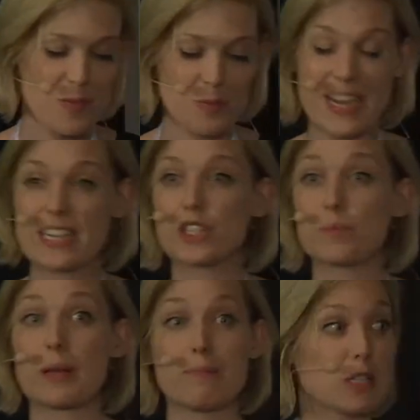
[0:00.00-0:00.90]
needing to speak
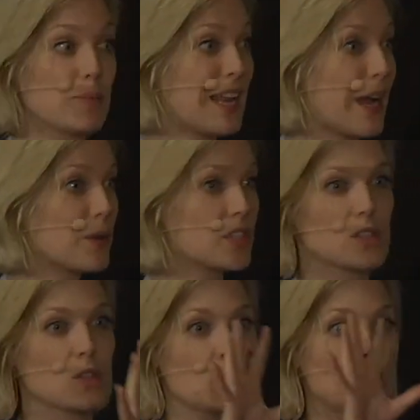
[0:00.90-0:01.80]
multiple languages.
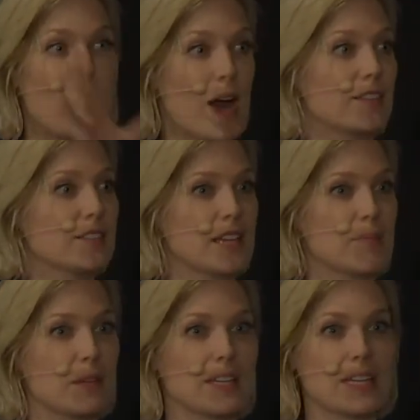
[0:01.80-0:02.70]
Juan said
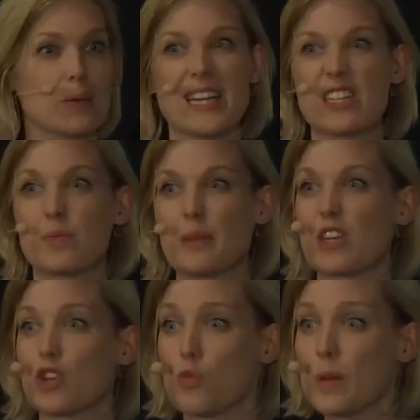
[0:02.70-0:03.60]
brilliantly, we need to speak
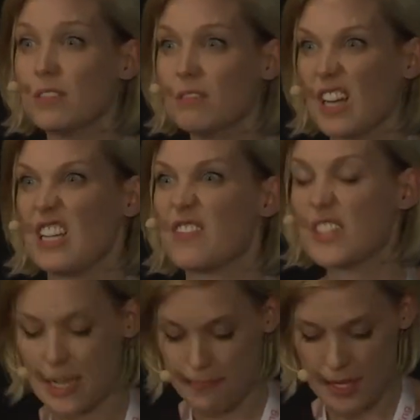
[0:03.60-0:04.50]
human. I loved
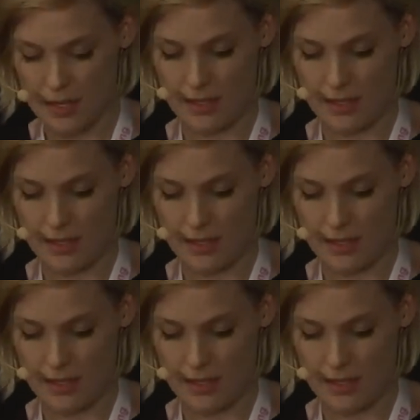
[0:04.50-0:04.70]
that bit.